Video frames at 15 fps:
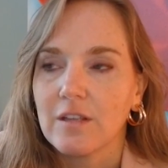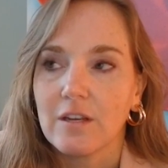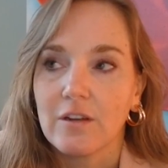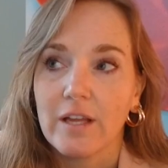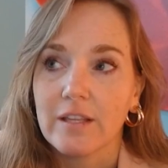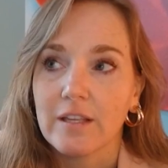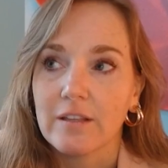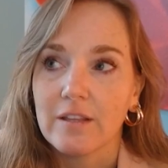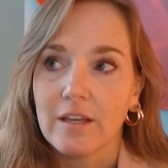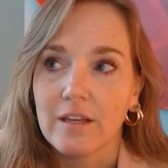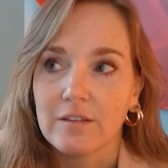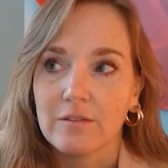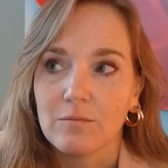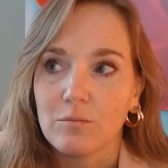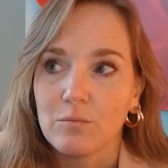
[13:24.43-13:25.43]
I think
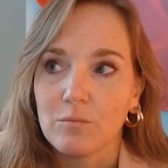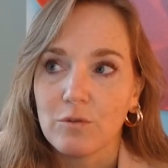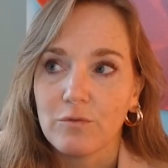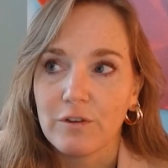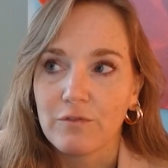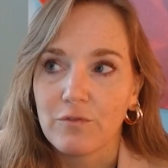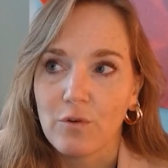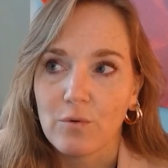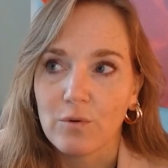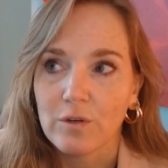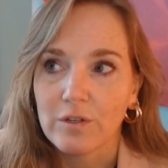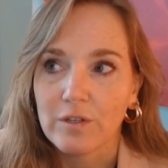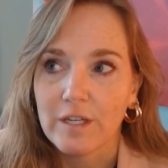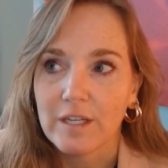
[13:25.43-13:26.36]
that moving forward,